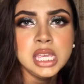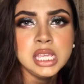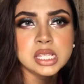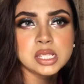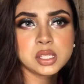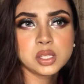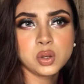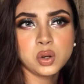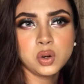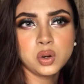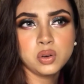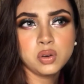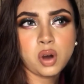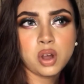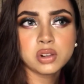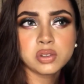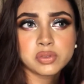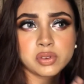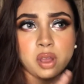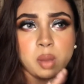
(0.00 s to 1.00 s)
So
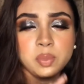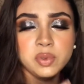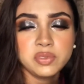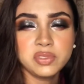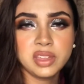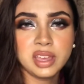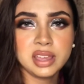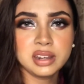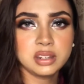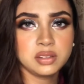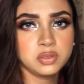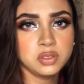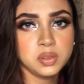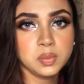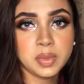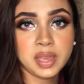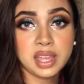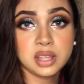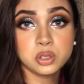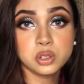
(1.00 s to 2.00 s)
on top of that, if you
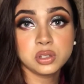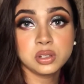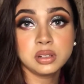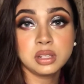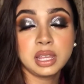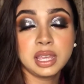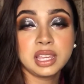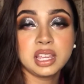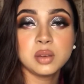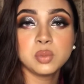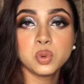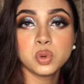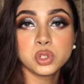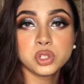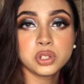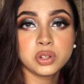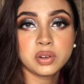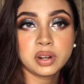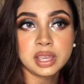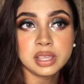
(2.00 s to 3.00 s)
imagine like a
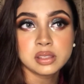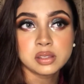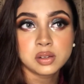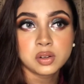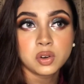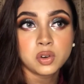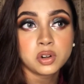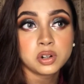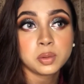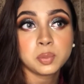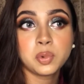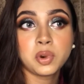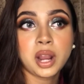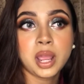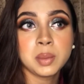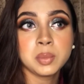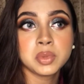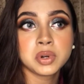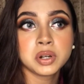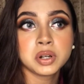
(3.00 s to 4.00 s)
moisturizer or a
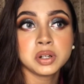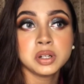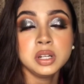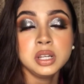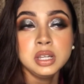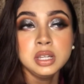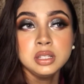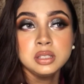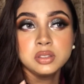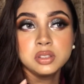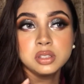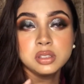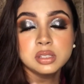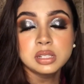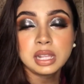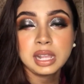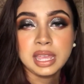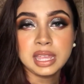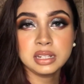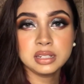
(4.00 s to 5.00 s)
primer just
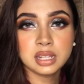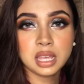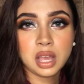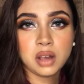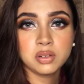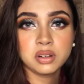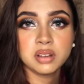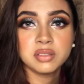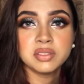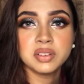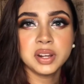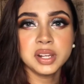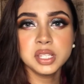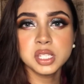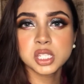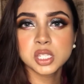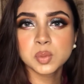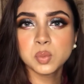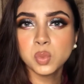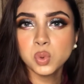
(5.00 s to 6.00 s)
laying down a very
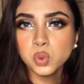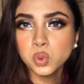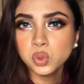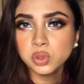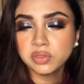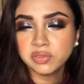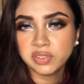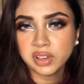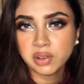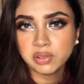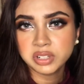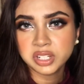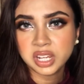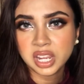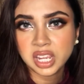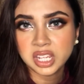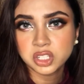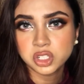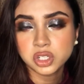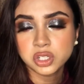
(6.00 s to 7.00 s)
smooth
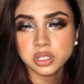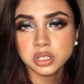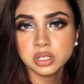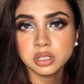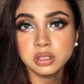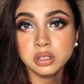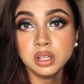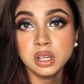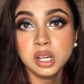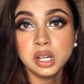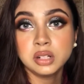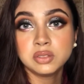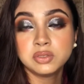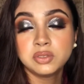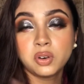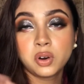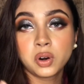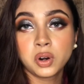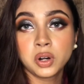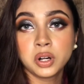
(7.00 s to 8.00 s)
foundation
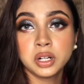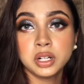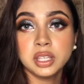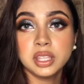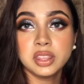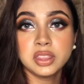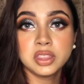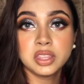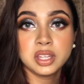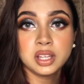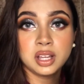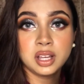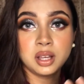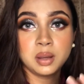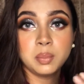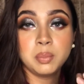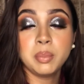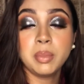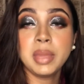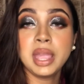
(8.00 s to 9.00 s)
for the
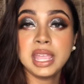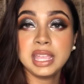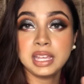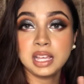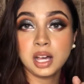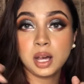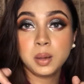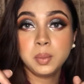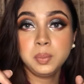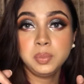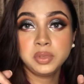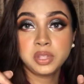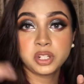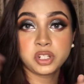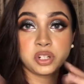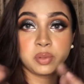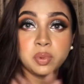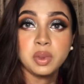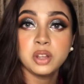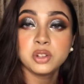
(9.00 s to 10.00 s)
makeup
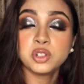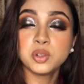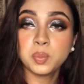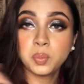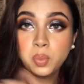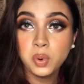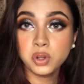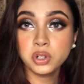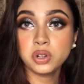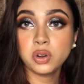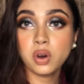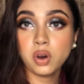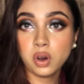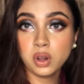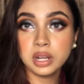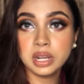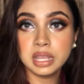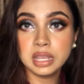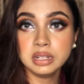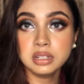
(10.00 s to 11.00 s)
that you're about to put
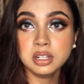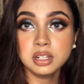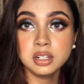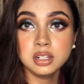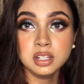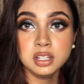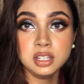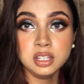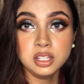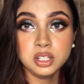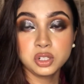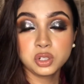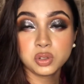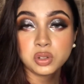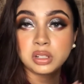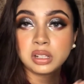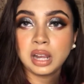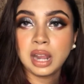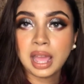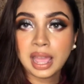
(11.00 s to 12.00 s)
on it to
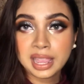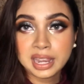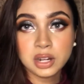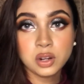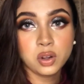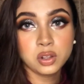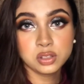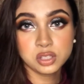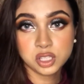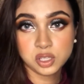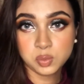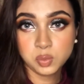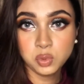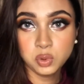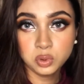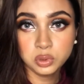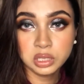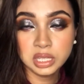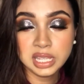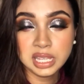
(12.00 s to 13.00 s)
glide on
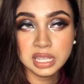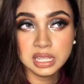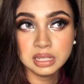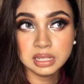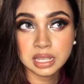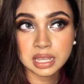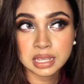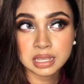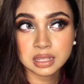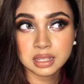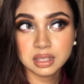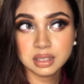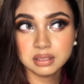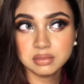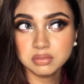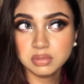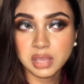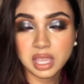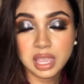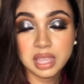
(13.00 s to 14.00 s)
smoothly, like,
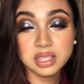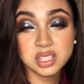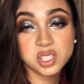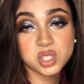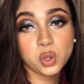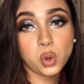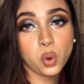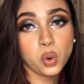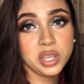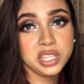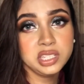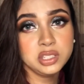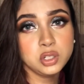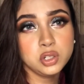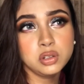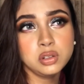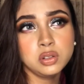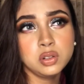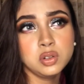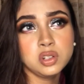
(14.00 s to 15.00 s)
it's going
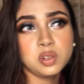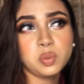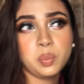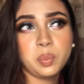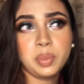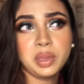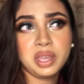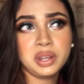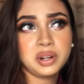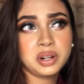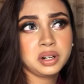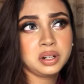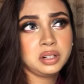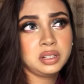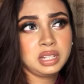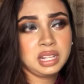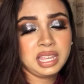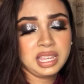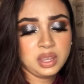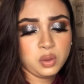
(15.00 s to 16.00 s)
to look better,
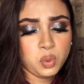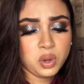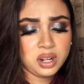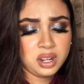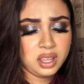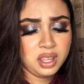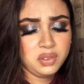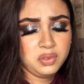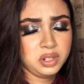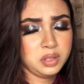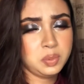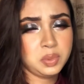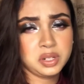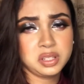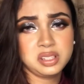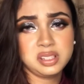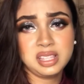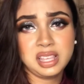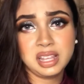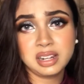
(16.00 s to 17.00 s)
like
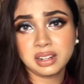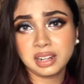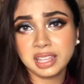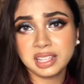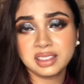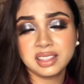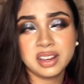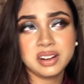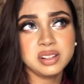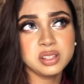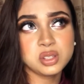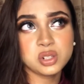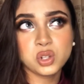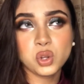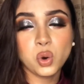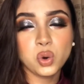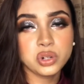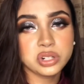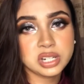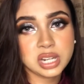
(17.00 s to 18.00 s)
100%. Like, there is
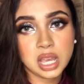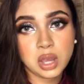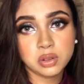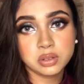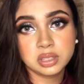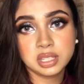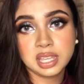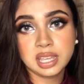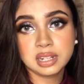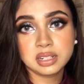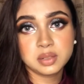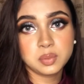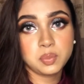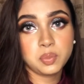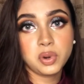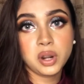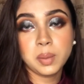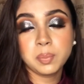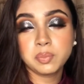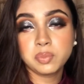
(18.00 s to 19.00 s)
no doubt that
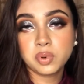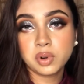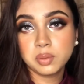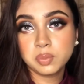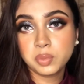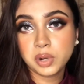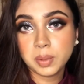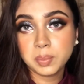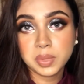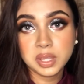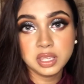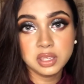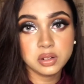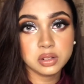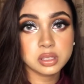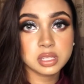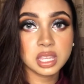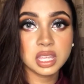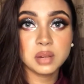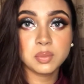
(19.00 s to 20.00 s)
prepping your
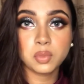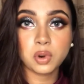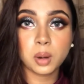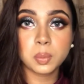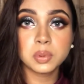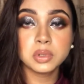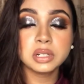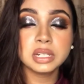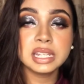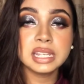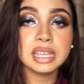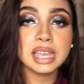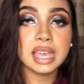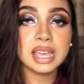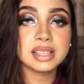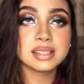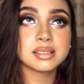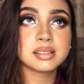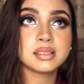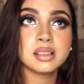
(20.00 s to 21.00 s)
skin properly
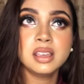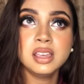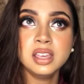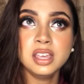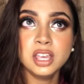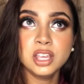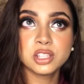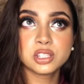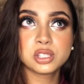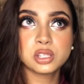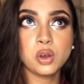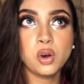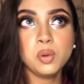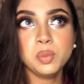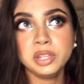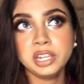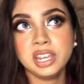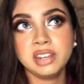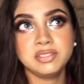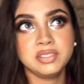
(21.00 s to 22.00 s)
has so
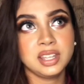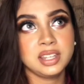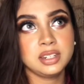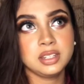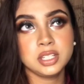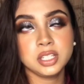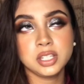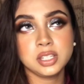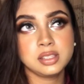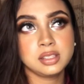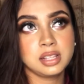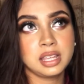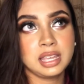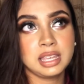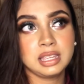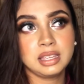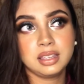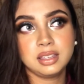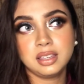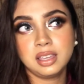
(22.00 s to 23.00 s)
many advantages.
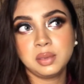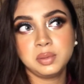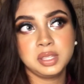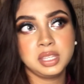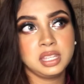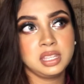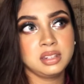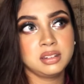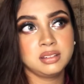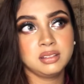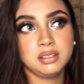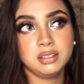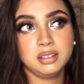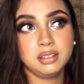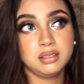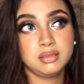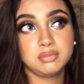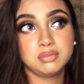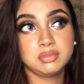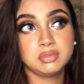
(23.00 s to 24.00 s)
Like, I mean,
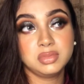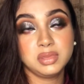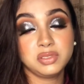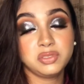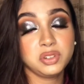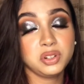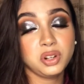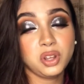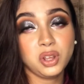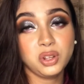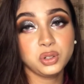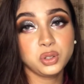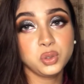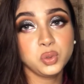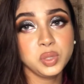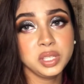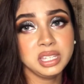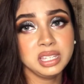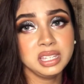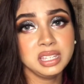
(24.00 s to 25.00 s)
if you're not
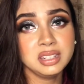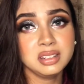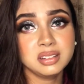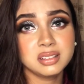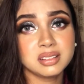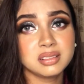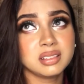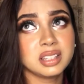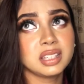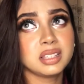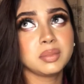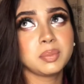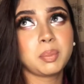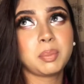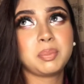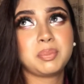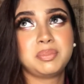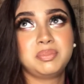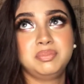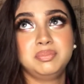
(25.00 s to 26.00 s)
doing it, like,
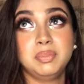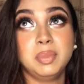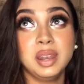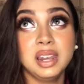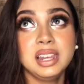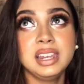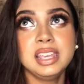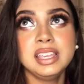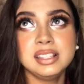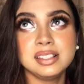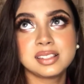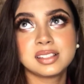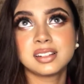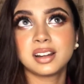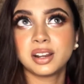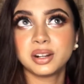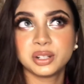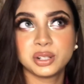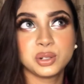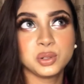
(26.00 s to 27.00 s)
please
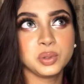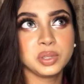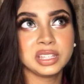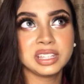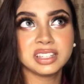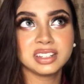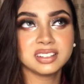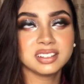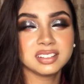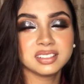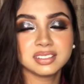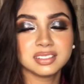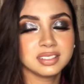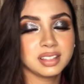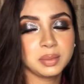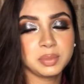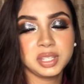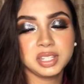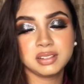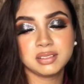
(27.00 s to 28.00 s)
start doing it.
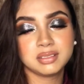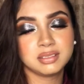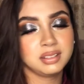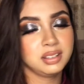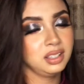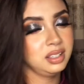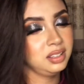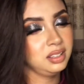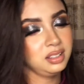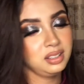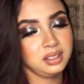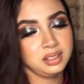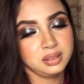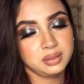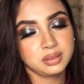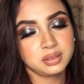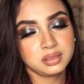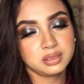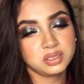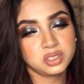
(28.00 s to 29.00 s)
I mean,
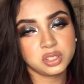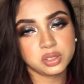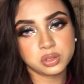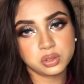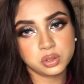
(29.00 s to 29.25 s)
just